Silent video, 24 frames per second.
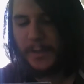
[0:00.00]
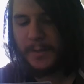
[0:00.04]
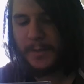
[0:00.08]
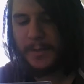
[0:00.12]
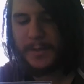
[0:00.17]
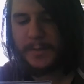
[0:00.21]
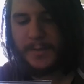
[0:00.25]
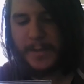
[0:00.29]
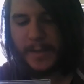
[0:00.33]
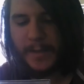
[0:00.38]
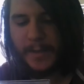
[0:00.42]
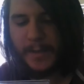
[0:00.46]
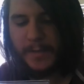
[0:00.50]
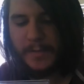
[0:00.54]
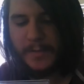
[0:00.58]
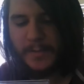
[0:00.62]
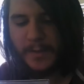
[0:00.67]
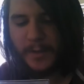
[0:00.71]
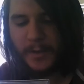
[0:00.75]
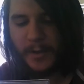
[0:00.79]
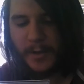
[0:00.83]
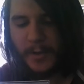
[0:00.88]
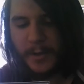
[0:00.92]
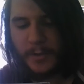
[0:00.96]
he has
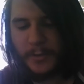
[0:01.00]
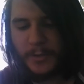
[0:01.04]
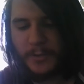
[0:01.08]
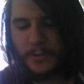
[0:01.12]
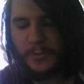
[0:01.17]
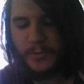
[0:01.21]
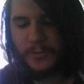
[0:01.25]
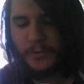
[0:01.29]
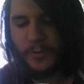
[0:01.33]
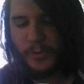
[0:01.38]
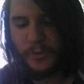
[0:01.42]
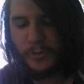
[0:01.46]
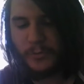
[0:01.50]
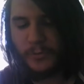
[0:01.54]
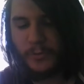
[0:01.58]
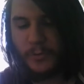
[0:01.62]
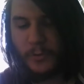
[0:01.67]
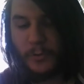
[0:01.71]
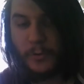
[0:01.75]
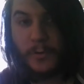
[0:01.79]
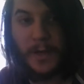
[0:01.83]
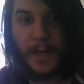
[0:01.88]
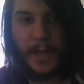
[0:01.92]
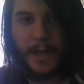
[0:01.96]
haste. Other creatures you
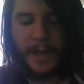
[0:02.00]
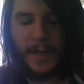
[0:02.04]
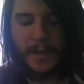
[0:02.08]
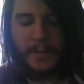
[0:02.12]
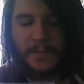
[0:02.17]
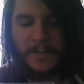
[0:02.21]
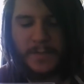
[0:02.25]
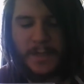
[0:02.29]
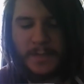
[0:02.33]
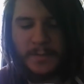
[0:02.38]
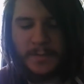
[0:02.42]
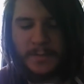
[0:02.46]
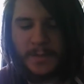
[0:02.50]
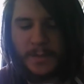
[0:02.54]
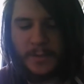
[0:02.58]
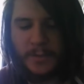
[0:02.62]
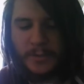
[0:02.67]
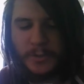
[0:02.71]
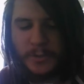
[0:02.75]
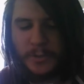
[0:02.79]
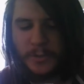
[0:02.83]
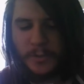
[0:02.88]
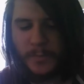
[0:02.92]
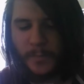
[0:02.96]
control have Death
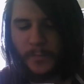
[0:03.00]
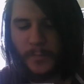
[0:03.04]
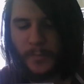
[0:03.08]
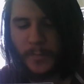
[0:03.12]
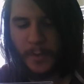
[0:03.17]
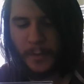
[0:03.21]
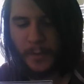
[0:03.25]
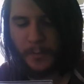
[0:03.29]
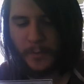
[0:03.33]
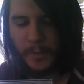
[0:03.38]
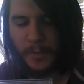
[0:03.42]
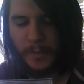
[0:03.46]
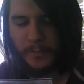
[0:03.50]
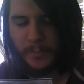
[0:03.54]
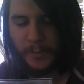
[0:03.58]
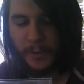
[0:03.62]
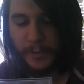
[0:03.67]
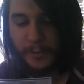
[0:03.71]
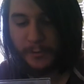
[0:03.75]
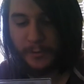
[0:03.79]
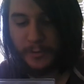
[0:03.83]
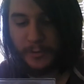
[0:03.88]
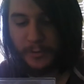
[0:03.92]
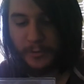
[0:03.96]
Touch, and whenever
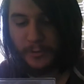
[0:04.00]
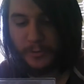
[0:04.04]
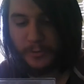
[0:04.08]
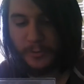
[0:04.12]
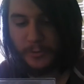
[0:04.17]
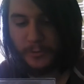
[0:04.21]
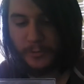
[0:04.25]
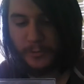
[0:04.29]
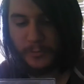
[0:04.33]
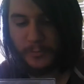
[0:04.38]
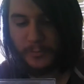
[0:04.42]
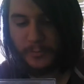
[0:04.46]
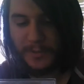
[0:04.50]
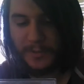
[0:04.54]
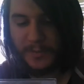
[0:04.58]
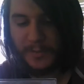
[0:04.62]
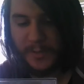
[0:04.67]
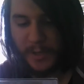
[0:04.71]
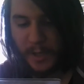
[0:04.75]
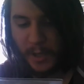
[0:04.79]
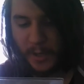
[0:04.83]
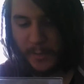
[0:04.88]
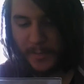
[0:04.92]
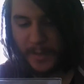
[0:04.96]
a creature you control deals
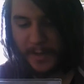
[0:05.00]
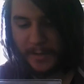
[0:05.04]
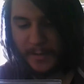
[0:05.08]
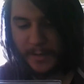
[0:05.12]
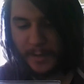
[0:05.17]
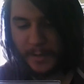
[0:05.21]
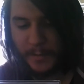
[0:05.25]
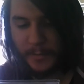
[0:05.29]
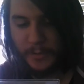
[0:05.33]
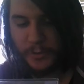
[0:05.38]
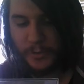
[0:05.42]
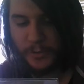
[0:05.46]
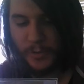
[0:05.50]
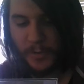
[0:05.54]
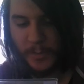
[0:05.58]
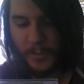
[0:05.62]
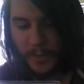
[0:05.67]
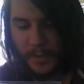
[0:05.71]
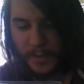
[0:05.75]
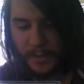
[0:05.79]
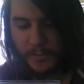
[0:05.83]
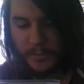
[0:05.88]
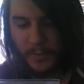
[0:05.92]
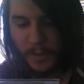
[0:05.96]
combat damage to a
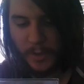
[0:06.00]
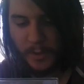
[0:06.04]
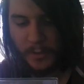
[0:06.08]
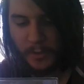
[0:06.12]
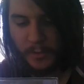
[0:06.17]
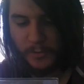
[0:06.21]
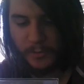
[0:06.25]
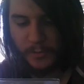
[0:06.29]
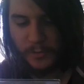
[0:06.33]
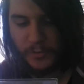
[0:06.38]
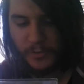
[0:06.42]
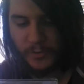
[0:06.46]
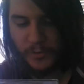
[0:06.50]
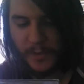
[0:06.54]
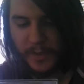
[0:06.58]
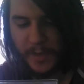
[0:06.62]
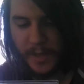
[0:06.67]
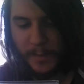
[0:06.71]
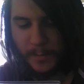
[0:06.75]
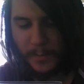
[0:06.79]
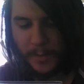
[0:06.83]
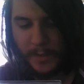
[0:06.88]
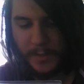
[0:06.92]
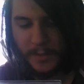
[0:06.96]
planeswalker, destroy
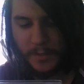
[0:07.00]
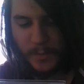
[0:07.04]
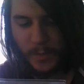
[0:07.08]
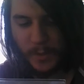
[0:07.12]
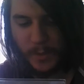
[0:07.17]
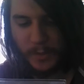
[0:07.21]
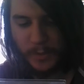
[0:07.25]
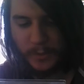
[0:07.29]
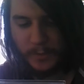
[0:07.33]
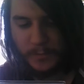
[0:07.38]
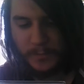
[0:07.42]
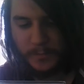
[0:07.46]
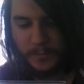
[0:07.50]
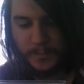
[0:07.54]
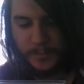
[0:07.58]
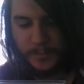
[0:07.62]
that planeswalker.